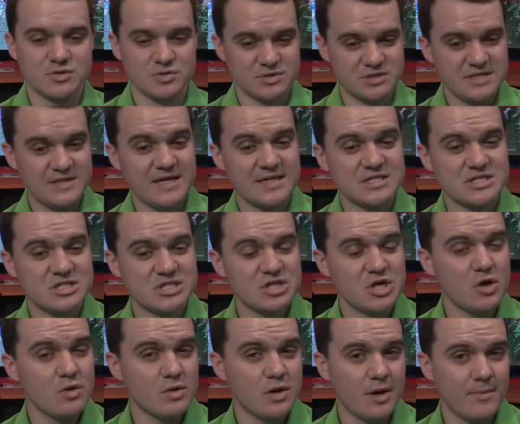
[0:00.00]
You'll see that
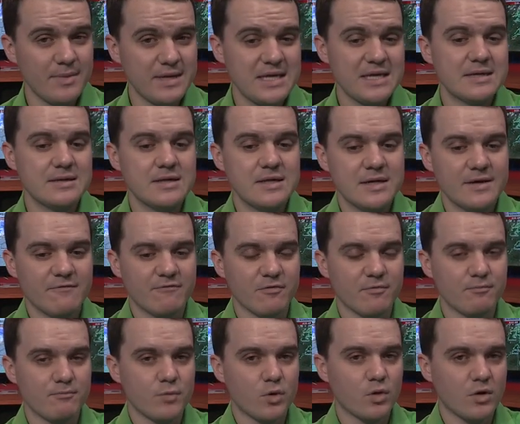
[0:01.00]
snow coming in for
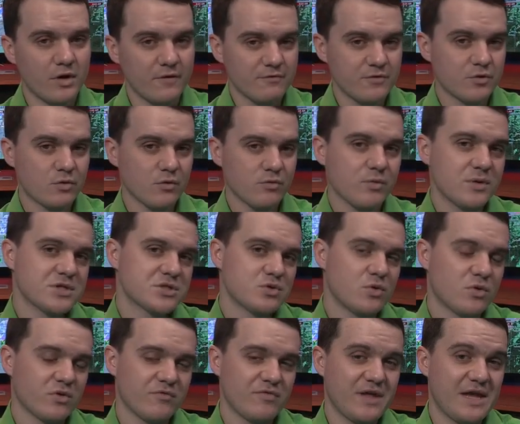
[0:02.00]
more of the northwest
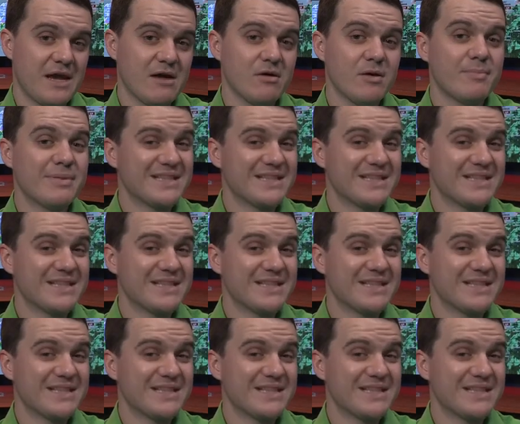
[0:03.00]
corner of the area,